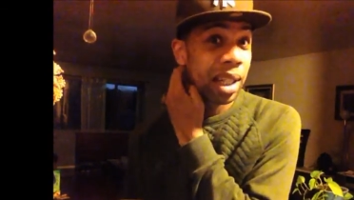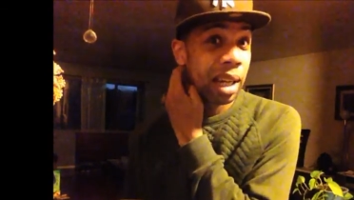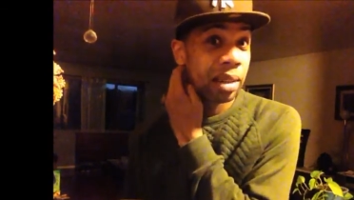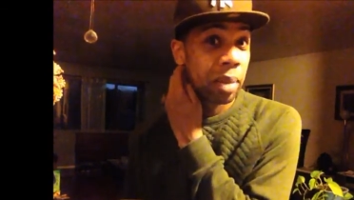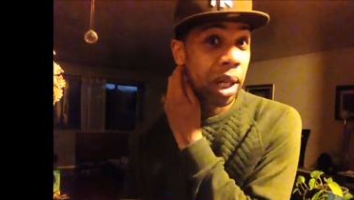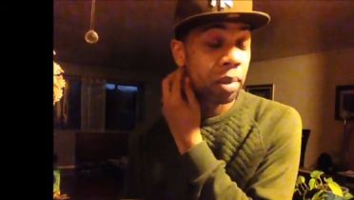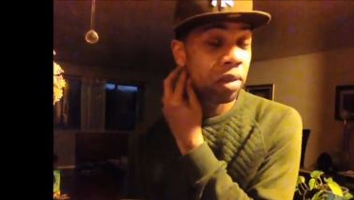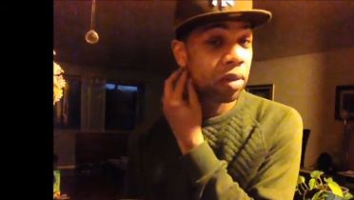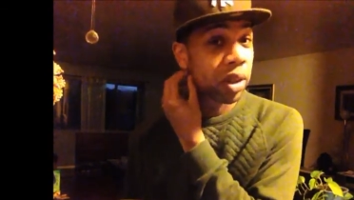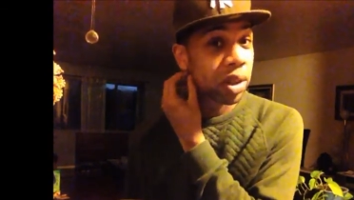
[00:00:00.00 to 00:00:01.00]
He asked Bobby
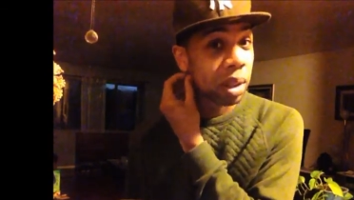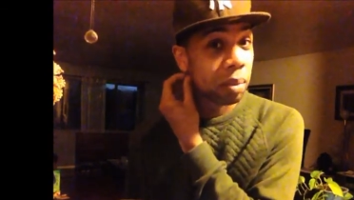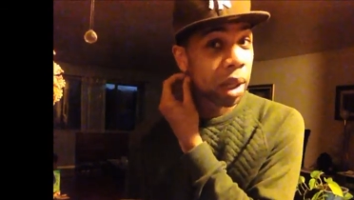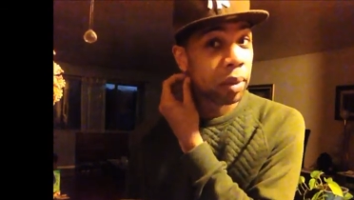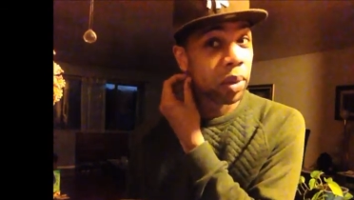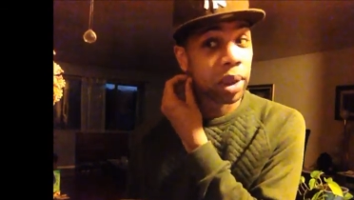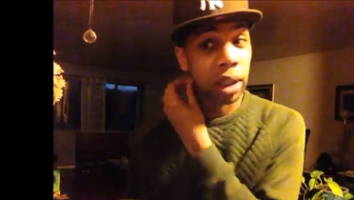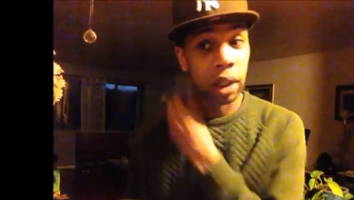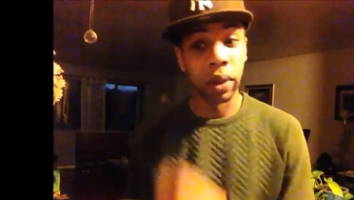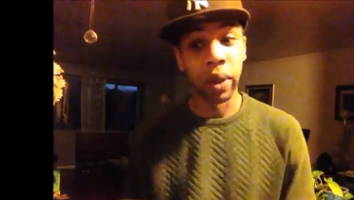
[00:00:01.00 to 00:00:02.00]
first, and Bobby was
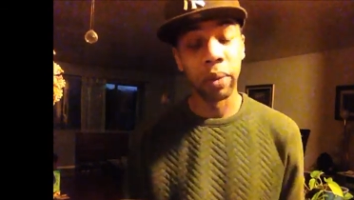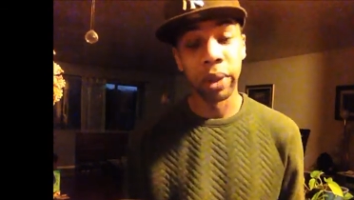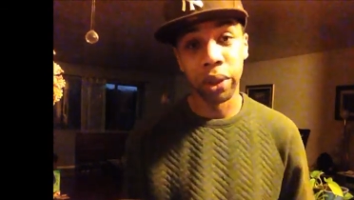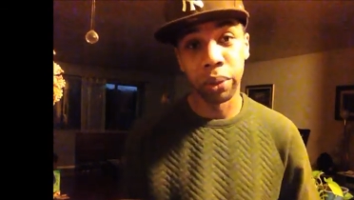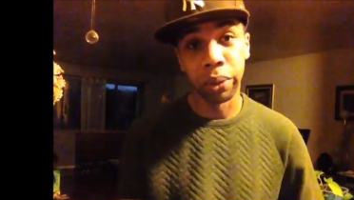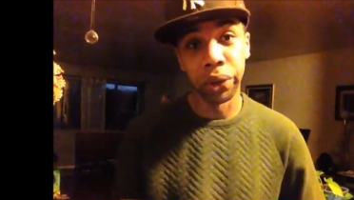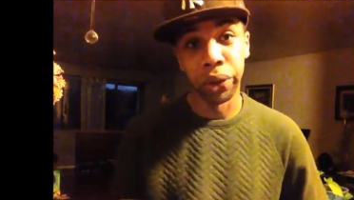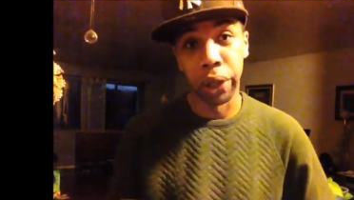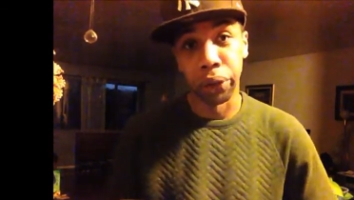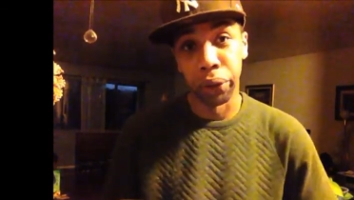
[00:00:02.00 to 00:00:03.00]
like, "Oh, I wish it was
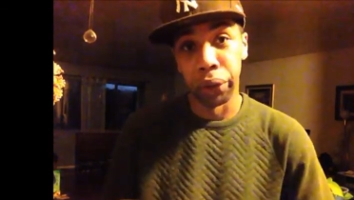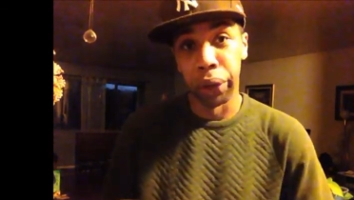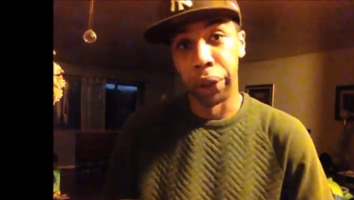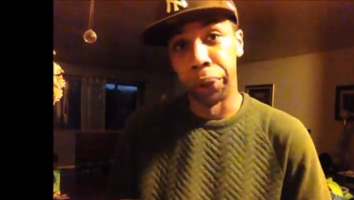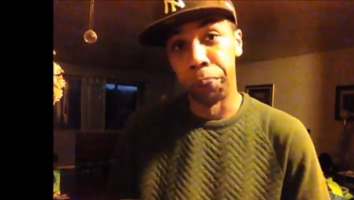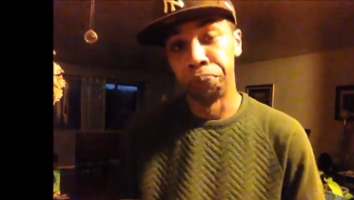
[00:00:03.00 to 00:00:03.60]
yesterday,